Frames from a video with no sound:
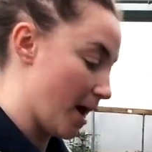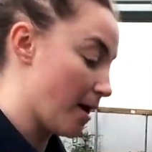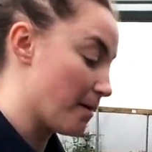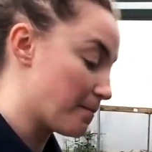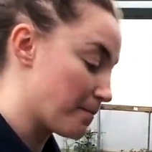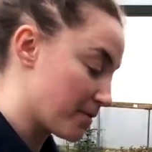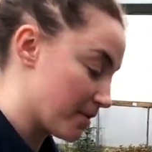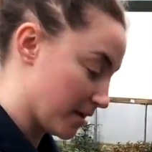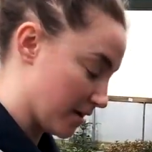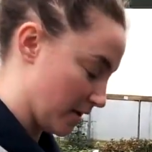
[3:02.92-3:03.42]

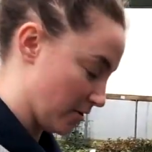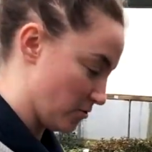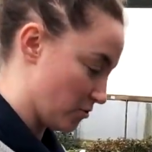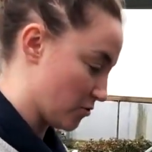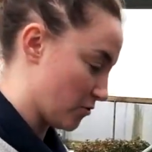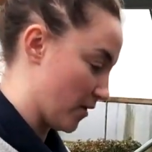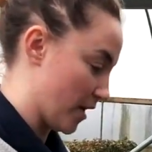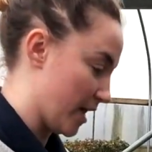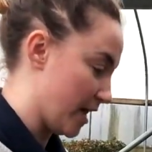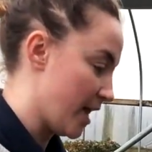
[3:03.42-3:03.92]
up the
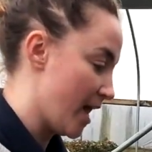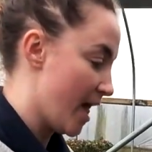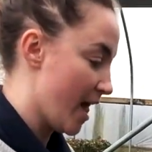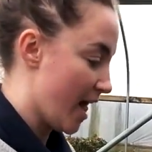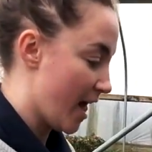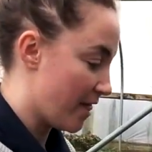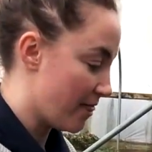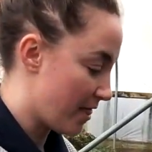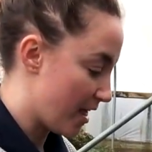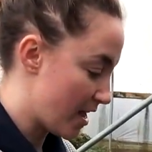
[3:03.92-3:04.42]
country,
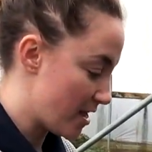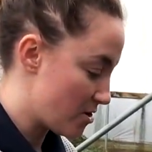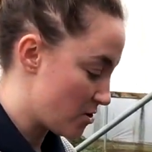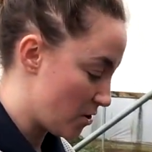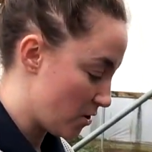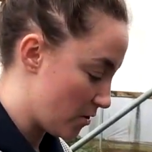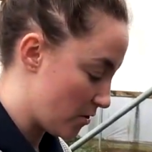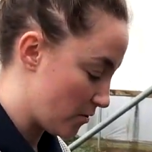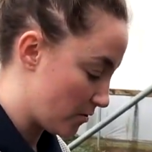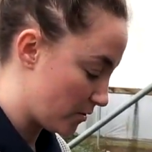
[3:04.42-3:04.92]
and they
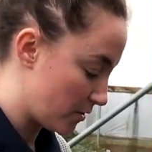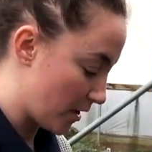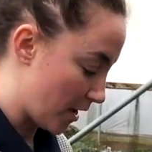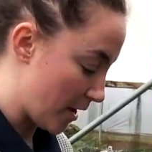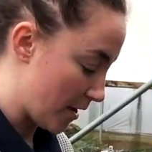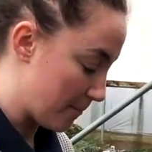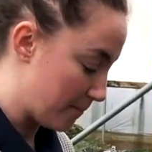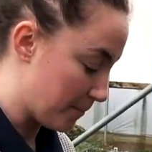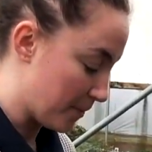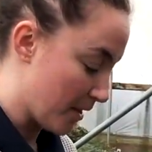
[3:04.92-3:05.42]
use
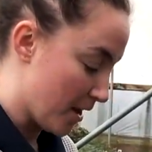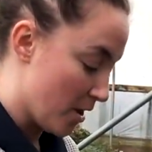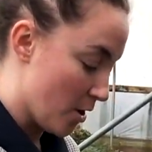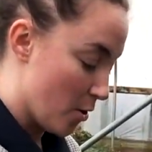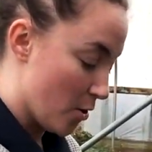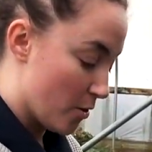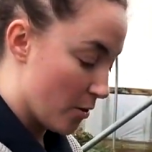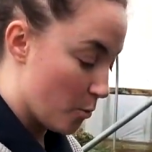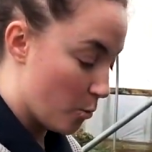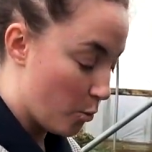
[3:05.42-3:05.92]

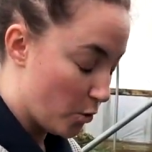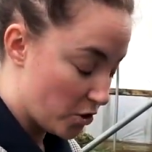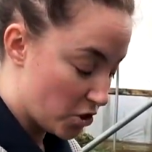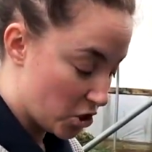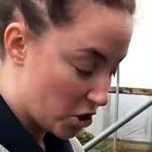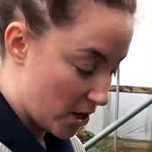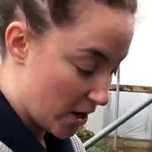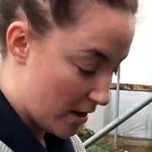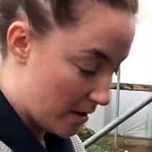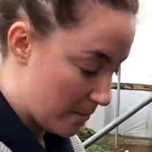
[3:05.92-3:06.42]
wood
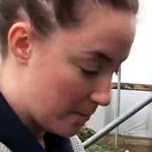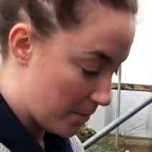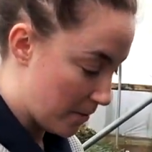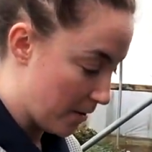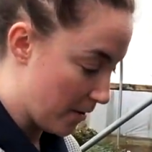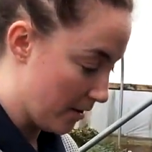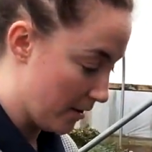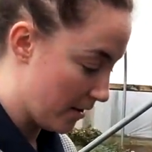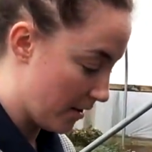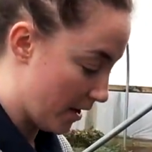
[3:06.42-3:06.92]
chip,
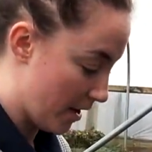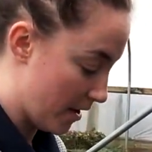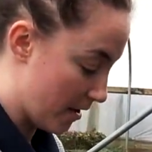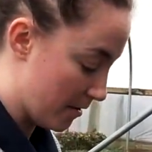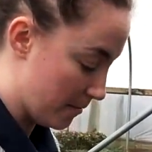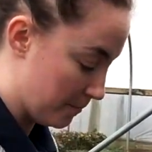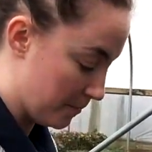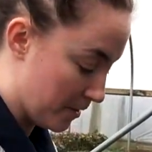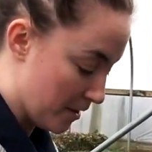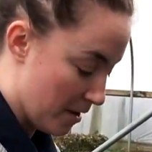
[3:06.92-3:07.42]

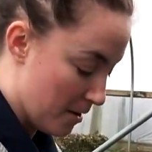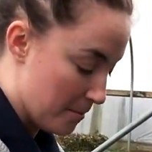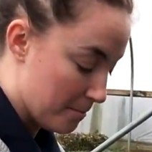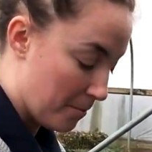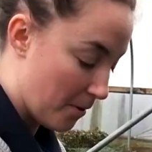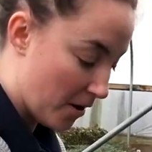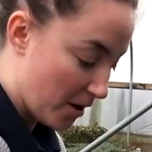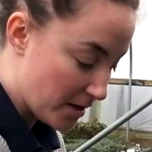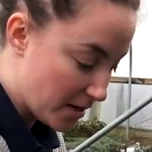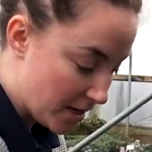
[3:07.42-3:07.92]

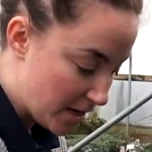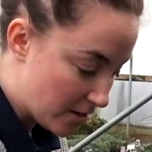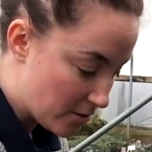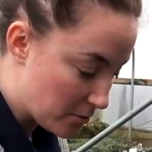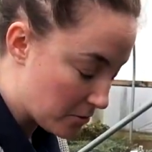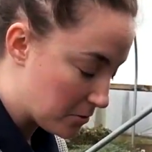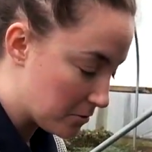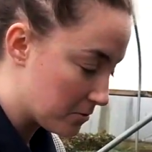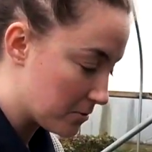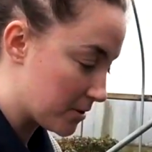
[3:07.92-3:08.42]
pine
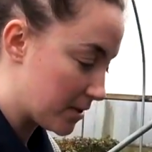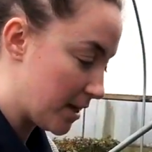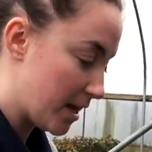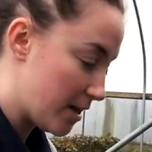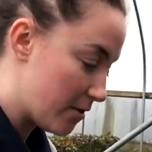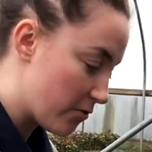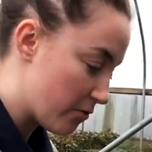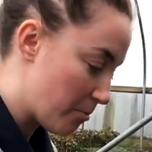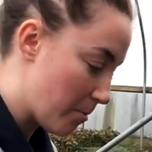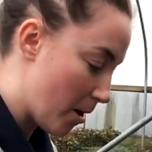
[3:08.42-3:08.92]
needles,
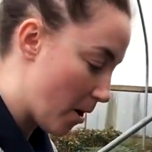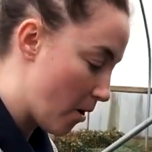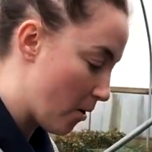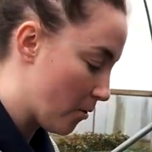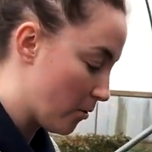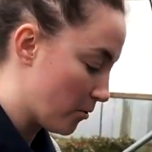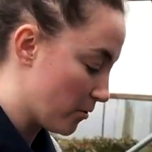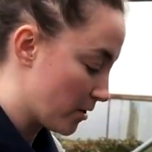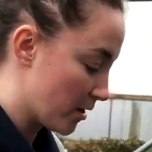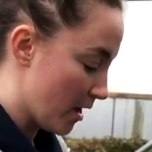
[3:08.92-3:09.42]
leaf
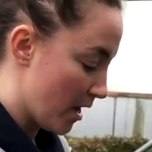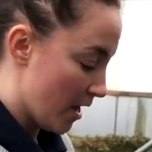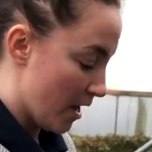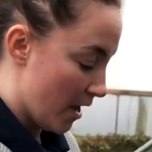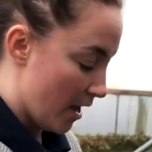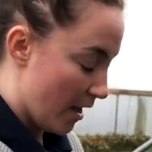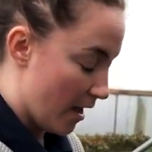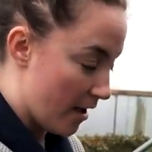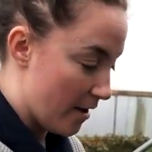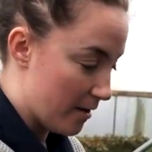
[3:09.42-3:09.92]
mould.
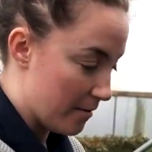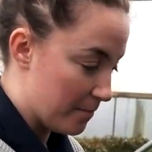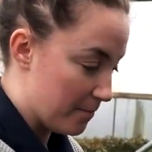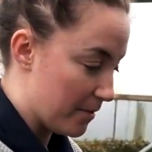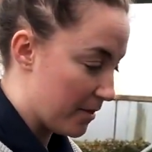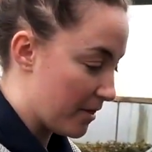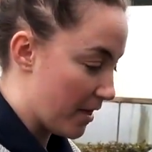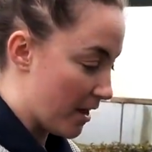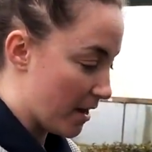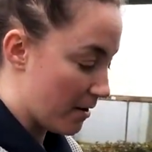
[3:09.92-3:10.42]

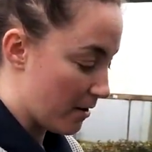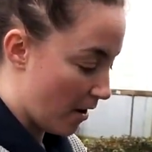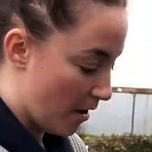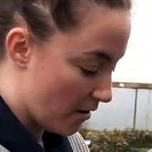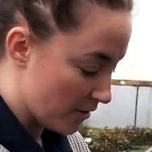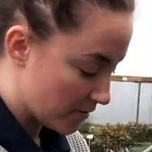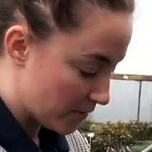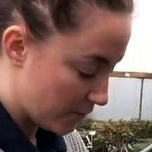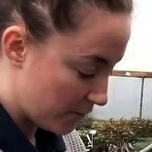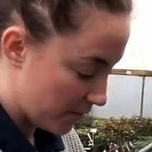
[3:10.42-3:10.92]
They
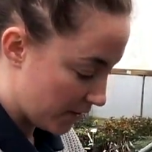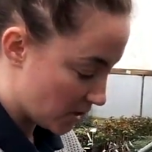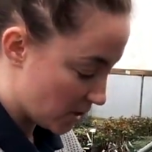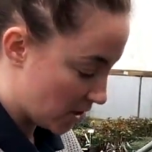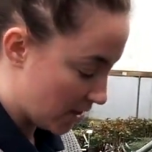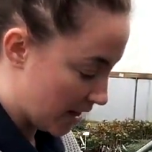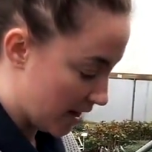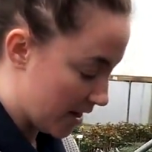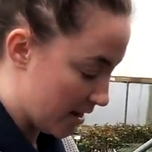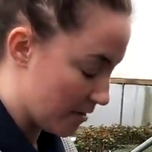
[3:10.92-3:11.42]

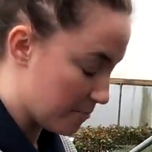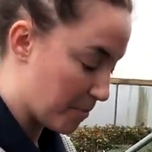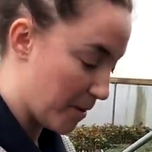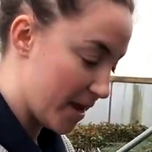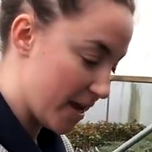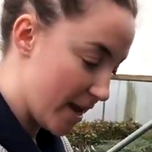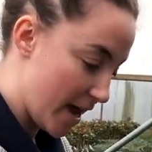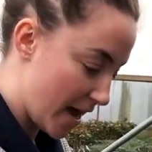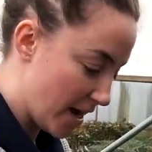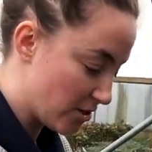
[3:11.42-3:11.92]
artificially
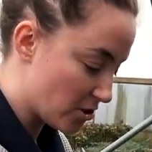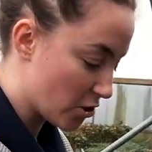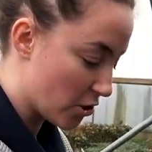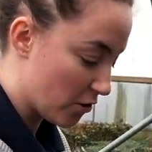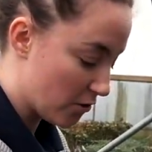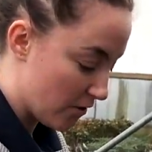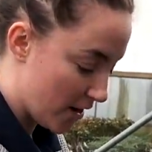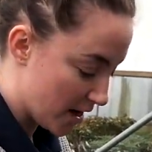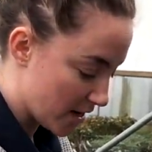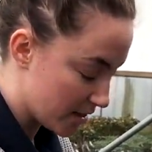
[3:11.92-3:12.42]
pH
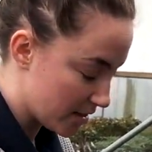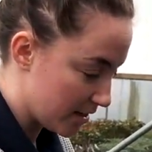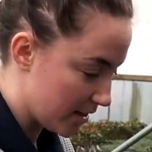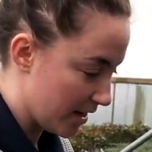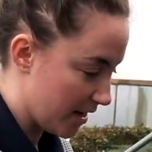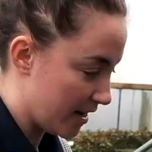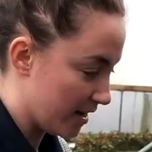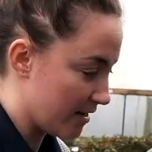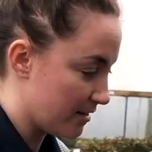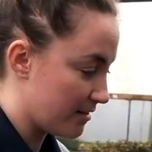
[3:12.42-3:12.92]
correct
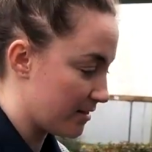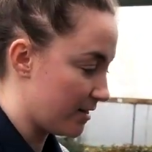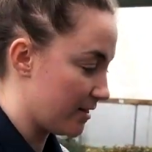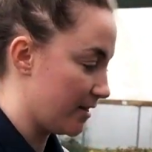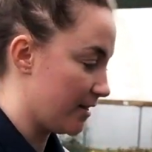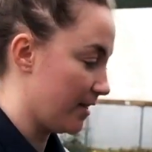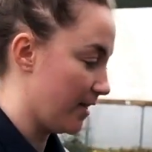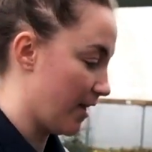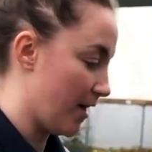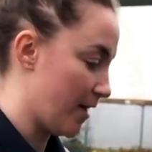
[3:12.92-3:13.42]
it,
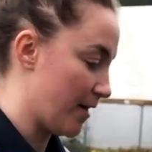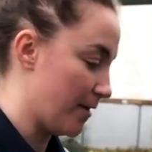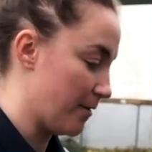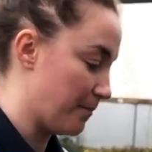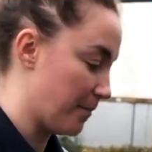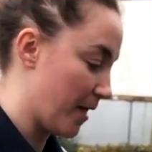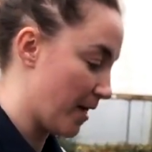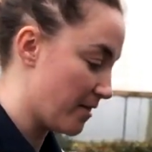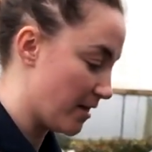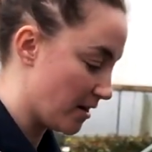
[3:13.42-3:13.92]

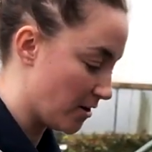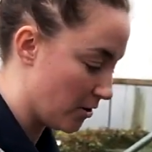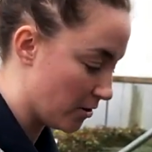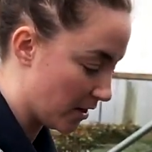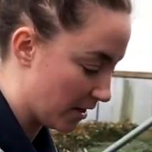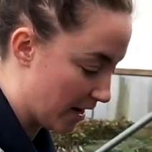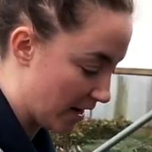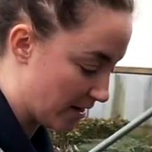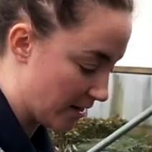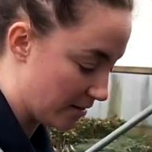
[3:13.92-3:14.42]
and then you
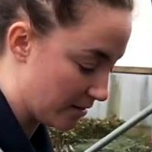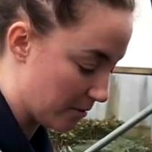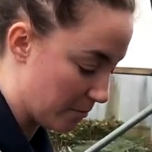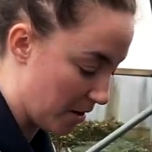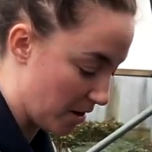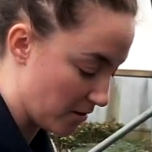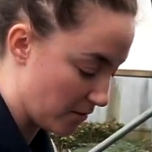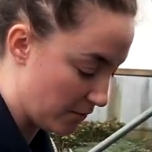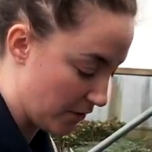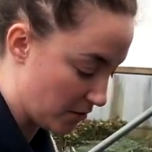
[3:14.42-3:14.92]
can add in some
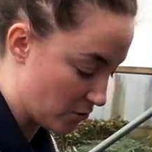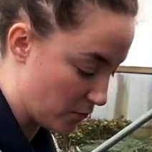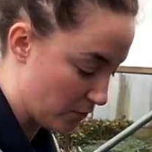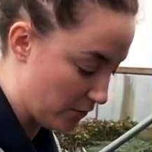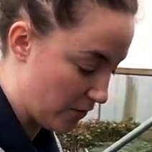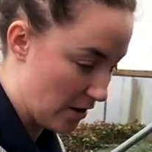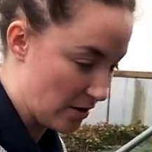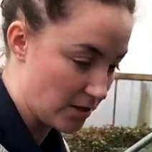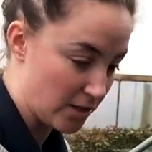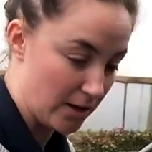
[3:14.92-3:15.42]
artificial
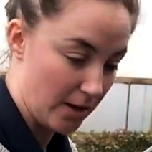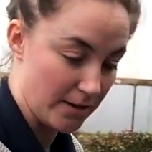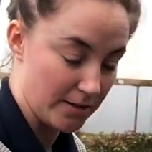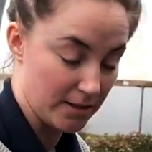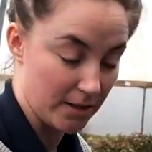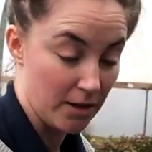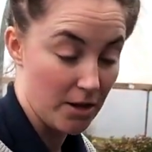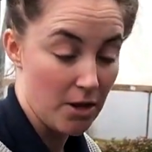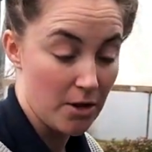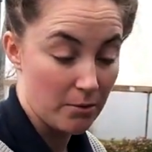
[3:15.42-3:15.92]

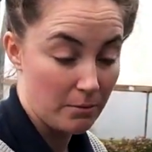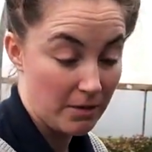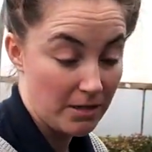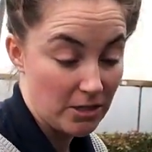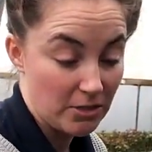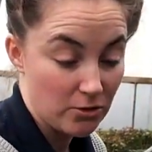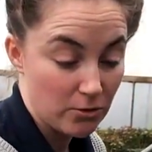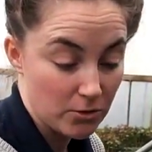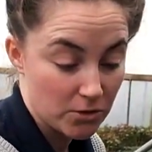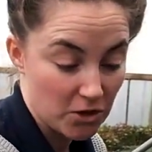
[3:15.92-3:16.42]
fertiliser,
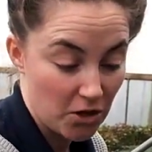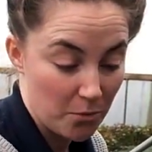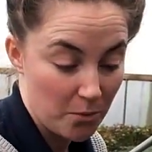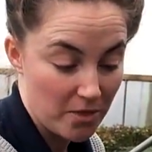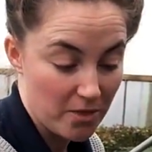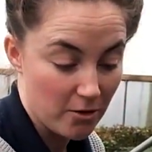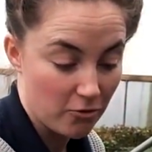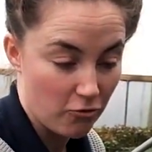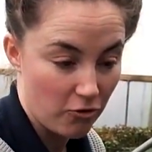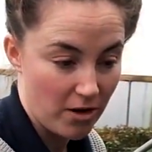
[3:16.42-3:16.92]
which is also
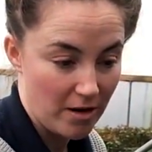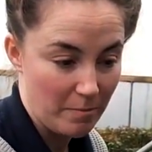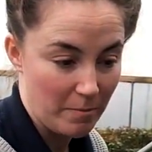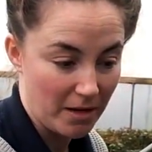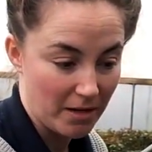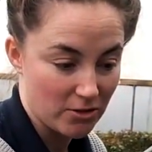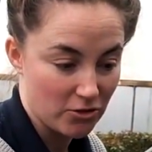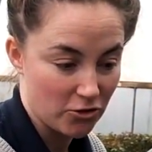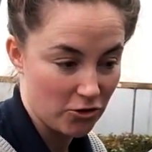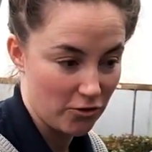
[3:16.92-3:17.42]
in the green
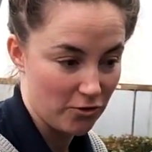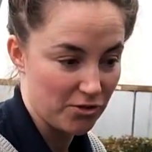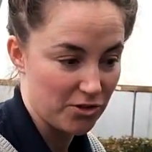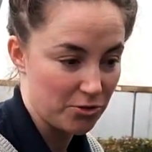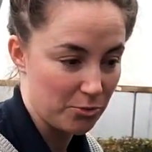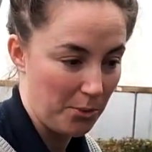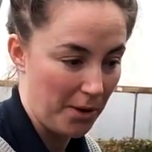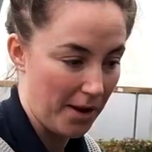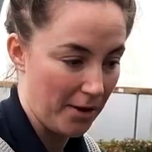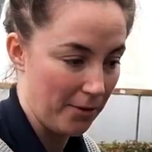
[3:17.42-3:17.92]
mixture
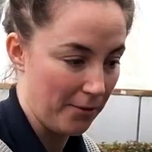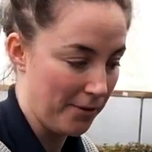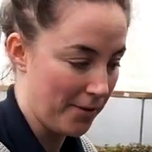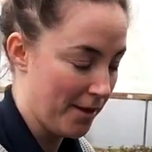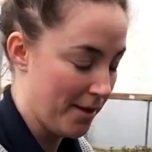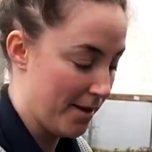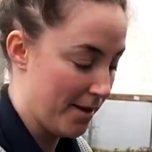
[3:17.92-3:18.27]
as well.